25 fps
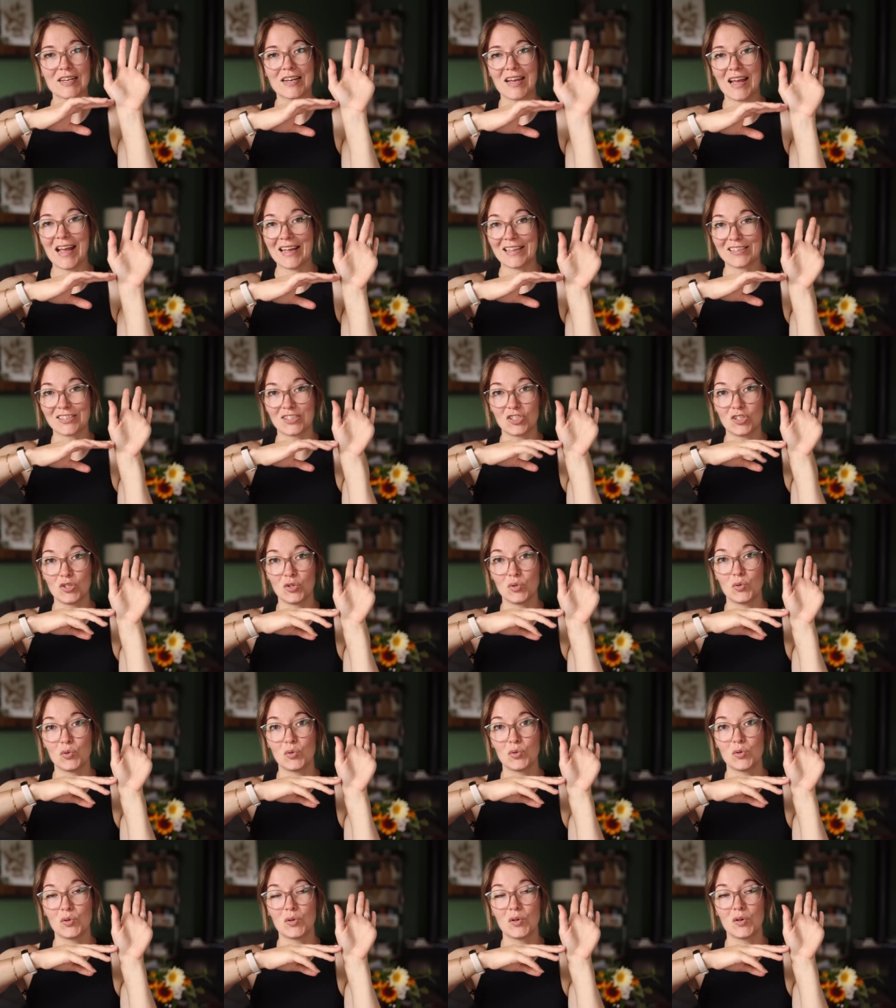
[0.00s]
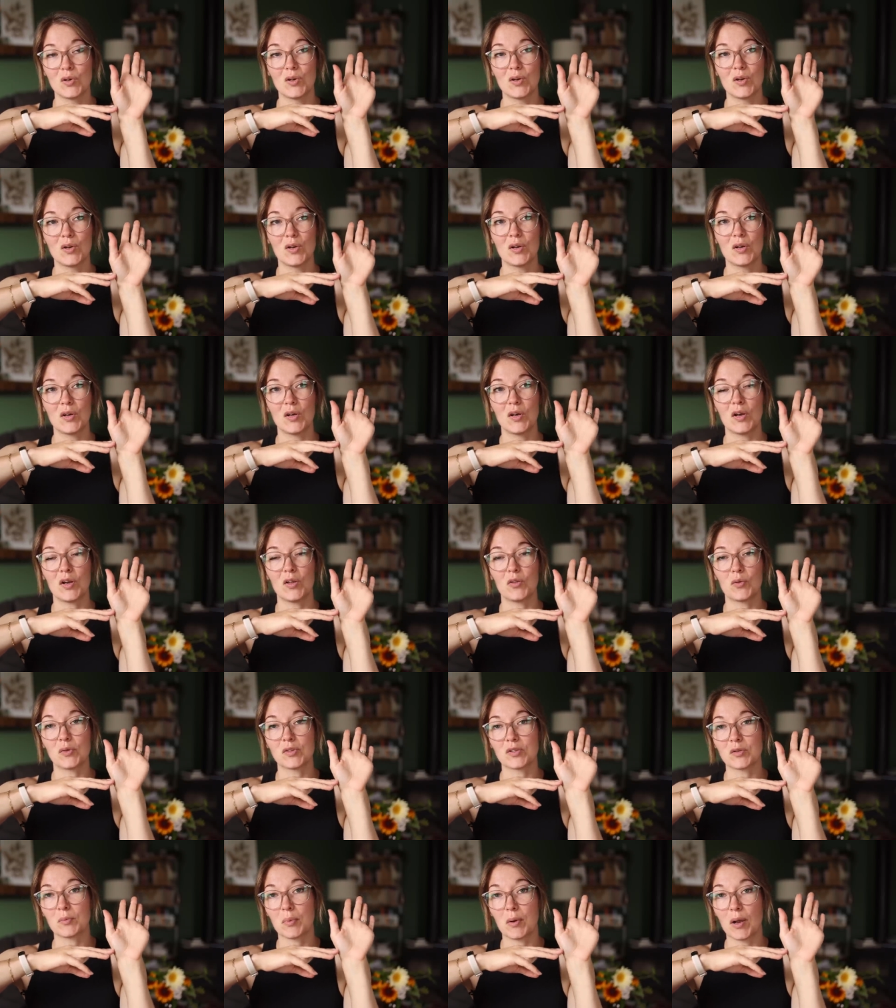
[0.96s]
has to.
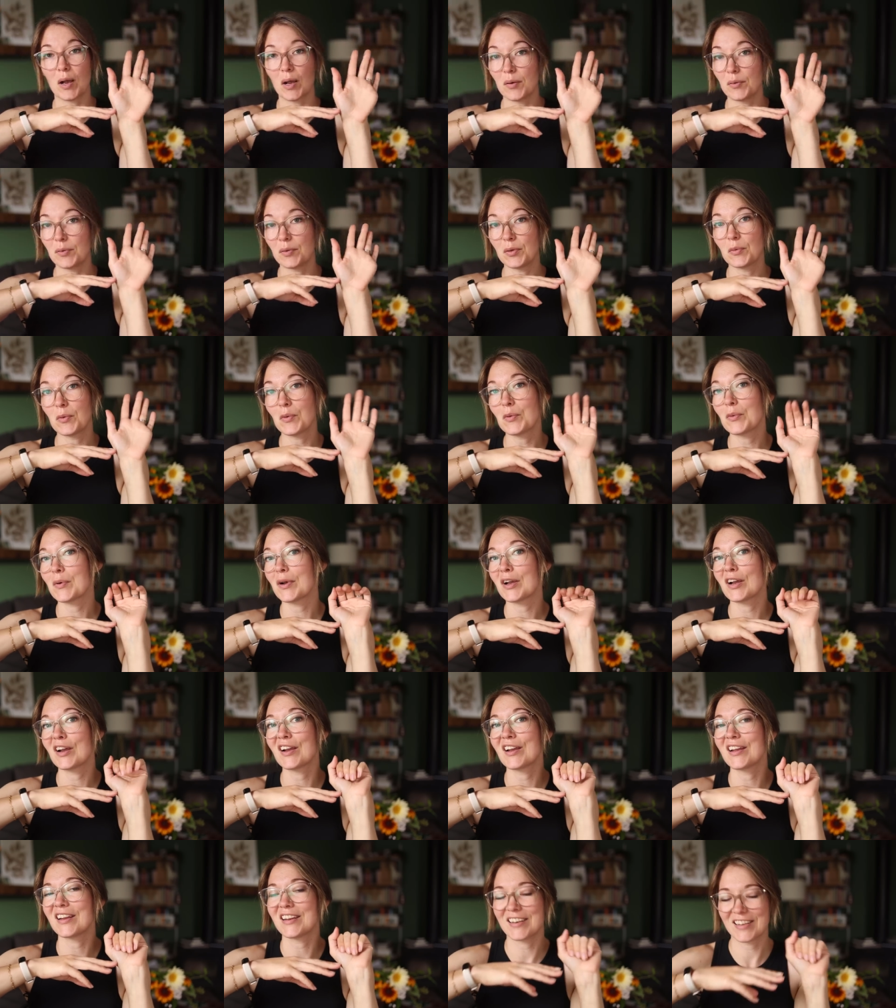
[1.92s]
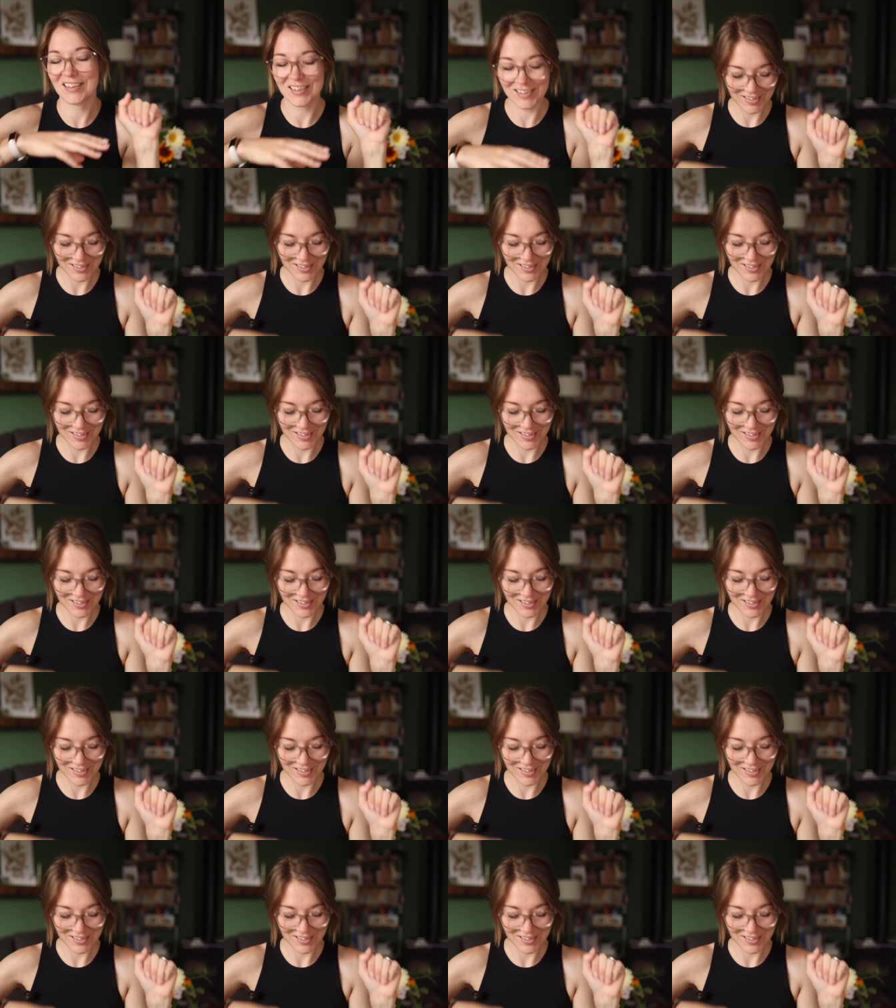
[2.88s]
Otherwise I probably won't wear it.